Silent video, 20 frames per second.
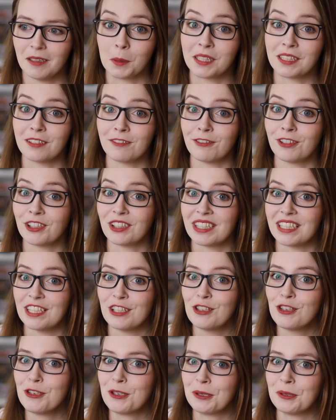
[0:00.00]
But if you're
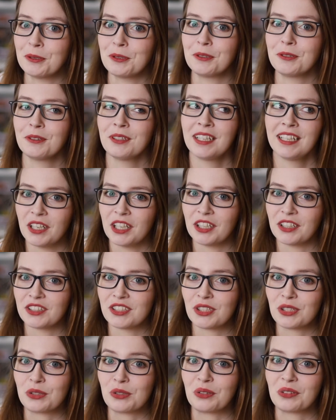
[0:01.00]
into a
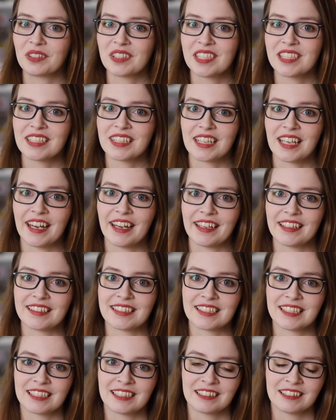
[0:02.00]
story
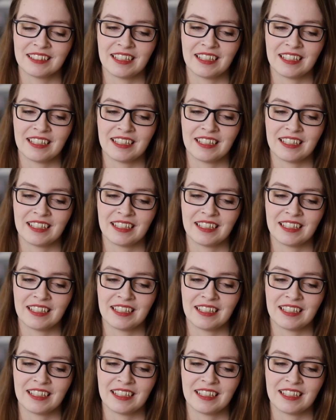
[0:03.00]
that